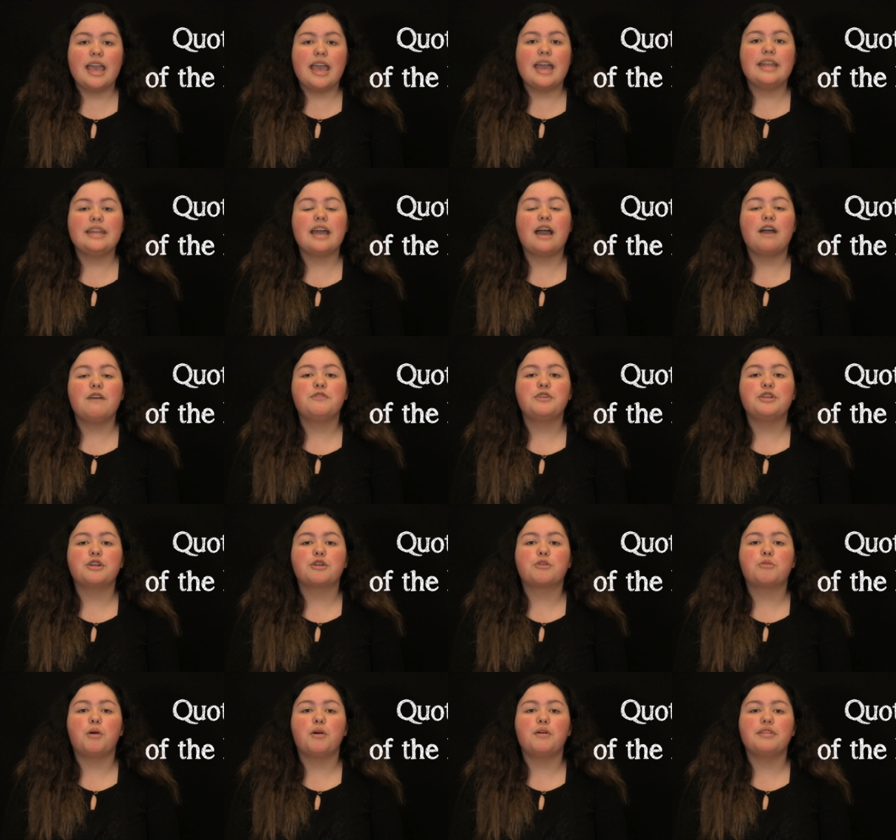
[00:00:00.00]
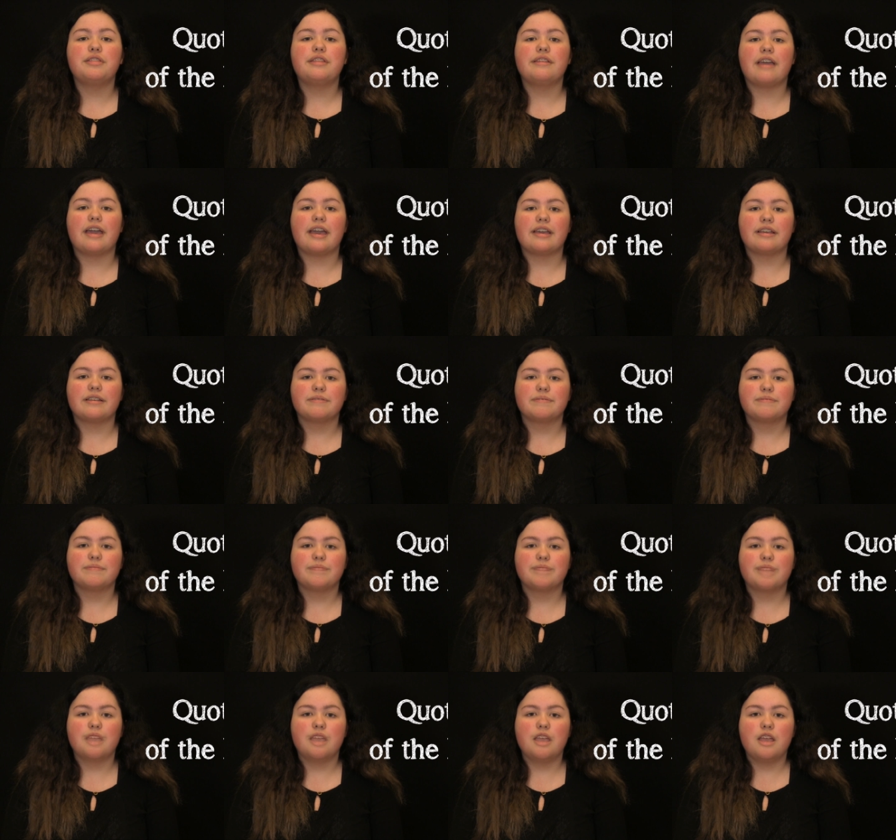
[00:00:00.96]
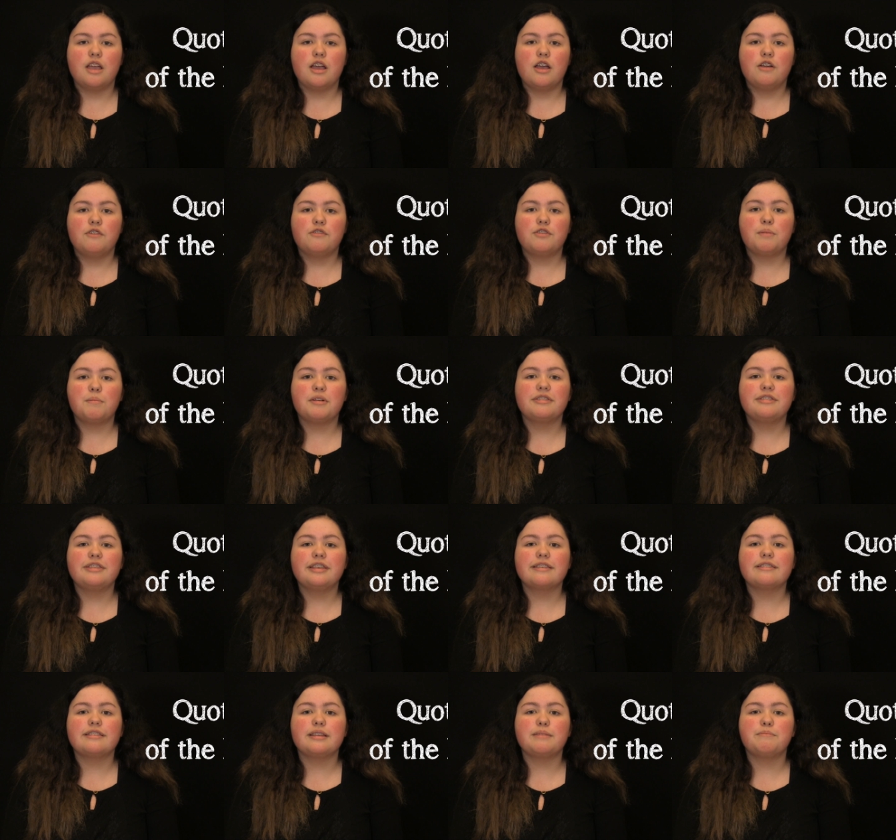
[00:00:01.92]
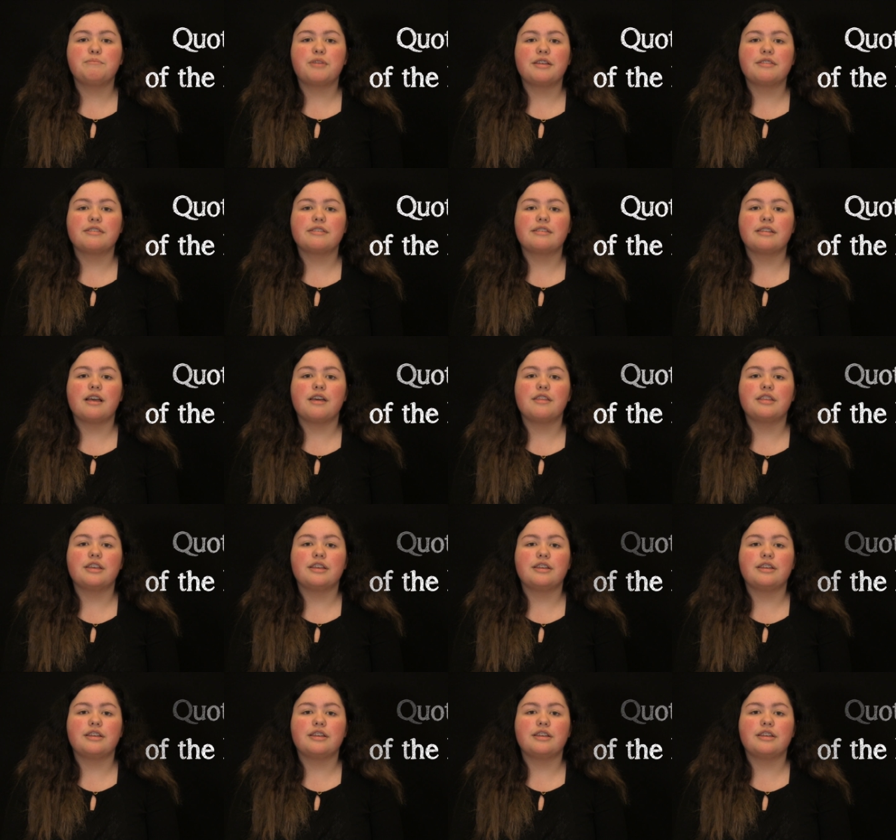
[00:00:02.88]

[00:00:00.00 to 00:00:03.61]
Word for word: And now for your quote of the day. From our 16th President of the